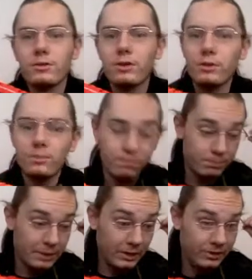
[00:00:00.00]
So,
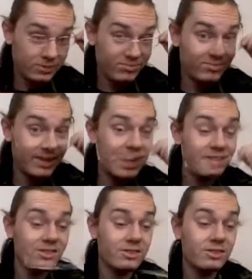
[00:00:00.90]
power and
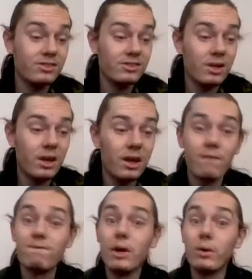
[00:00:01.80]
distance,
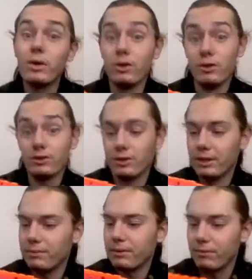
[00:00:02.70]
very good
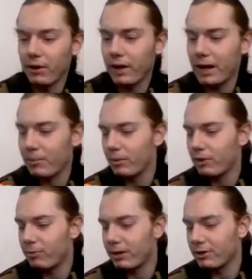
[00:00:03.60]
actually. I'm very happy with
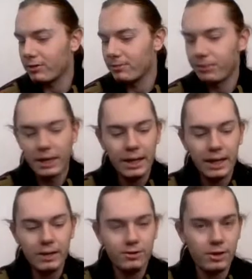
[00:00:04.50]
this blaster. It
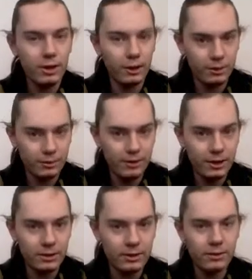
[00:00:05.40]
is a lot of
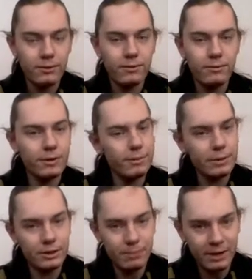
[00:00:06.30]
gun for the
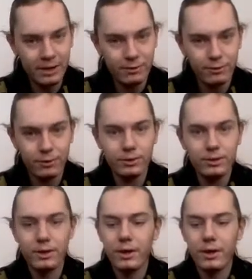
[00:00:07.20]
money you pay for.